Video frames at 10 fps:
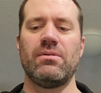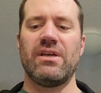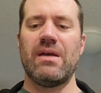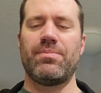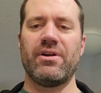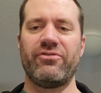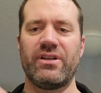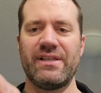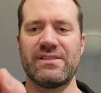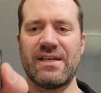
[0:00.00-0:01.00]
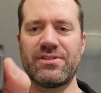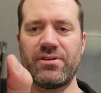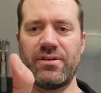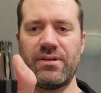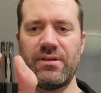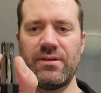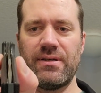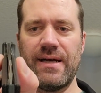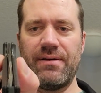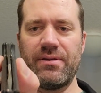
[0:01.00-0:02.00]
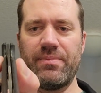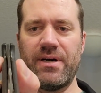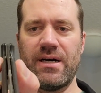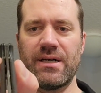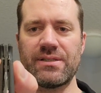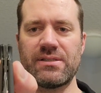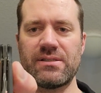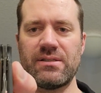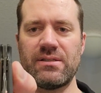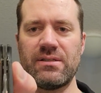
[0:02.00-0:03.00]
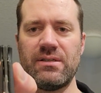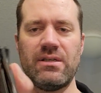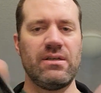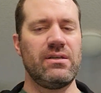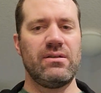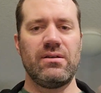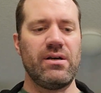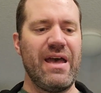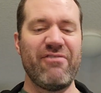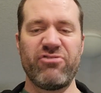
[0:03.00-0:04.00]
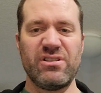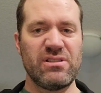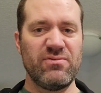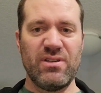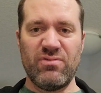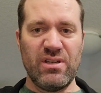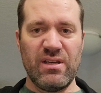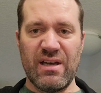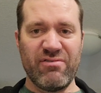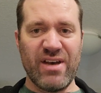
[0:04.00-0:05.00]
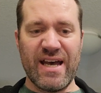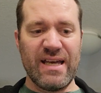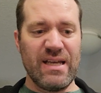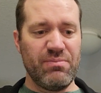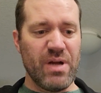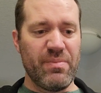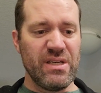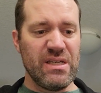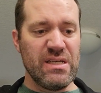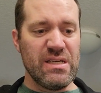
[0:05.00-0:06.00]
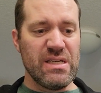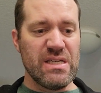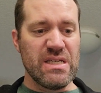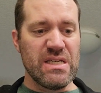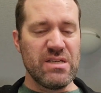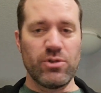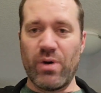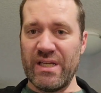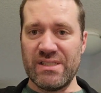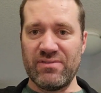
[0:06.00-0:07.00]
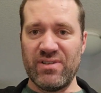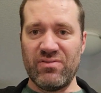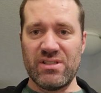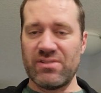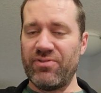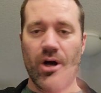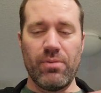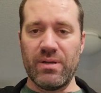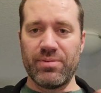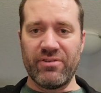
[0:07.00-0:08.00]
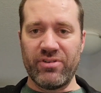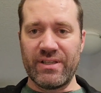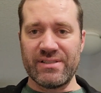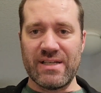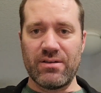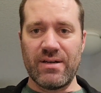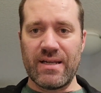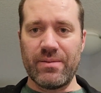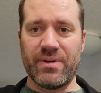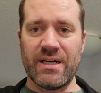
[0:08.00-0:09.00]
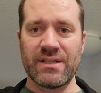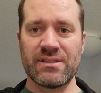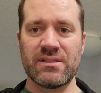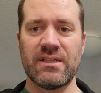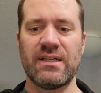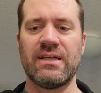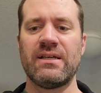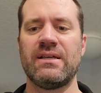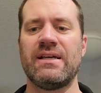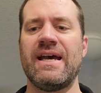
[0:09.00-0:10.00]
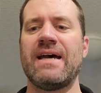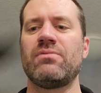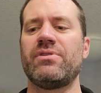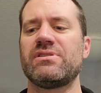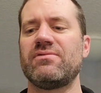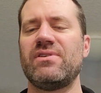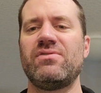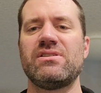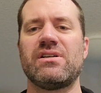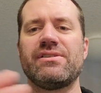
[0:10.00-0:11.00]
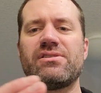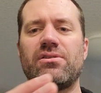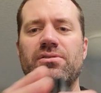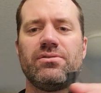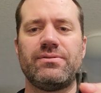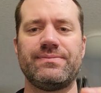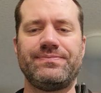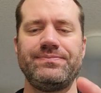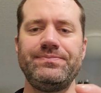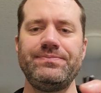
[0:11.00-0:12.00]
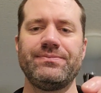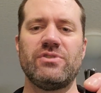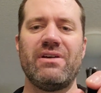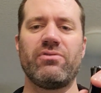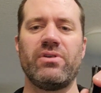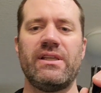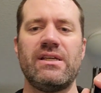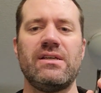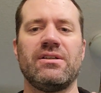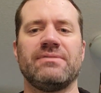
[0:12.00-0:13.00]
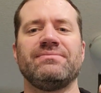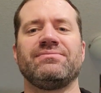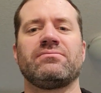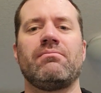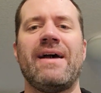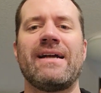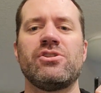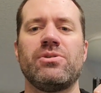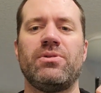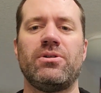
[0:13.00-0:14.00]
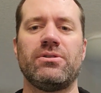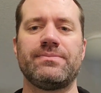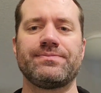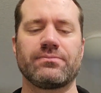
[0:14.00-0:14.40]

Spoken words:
Came perfectly centered out of the box. Every Civivi I've had, probably 20 Civivis, have all been perfectly centered out of the box. And with Civivis also, you have a really manageable